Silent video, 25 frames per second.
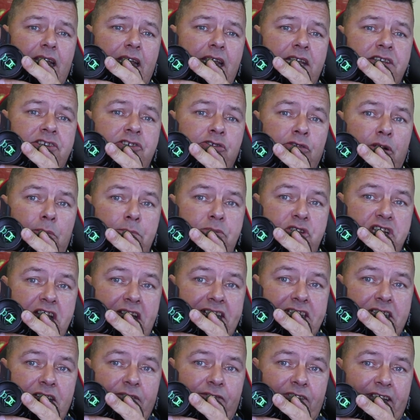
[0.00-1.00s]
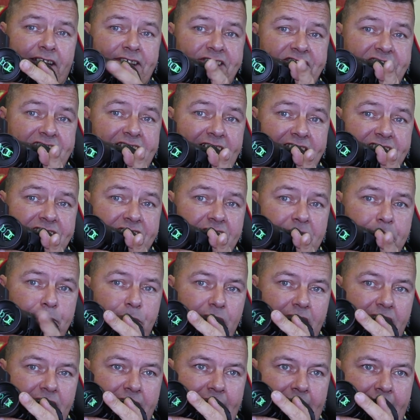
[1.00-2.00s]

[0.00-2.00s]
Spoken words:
is your objective lens. That's the bit